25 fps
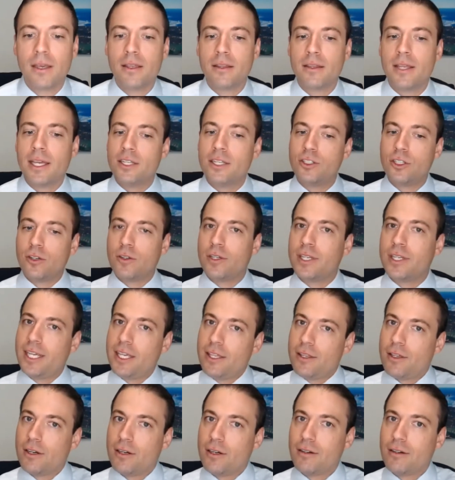Then dude,
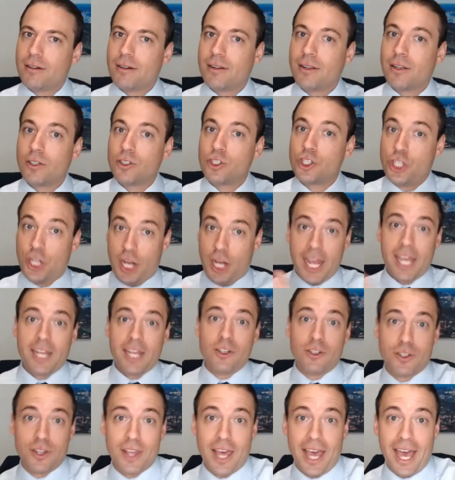either
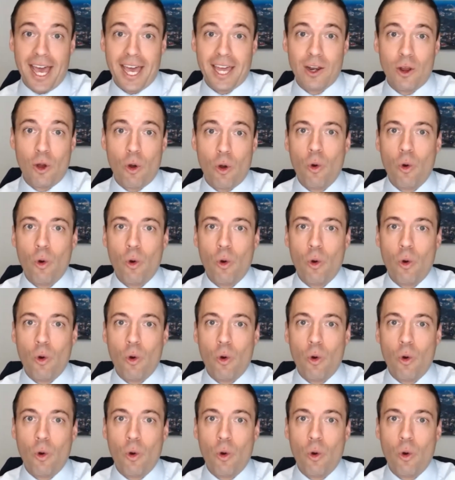change that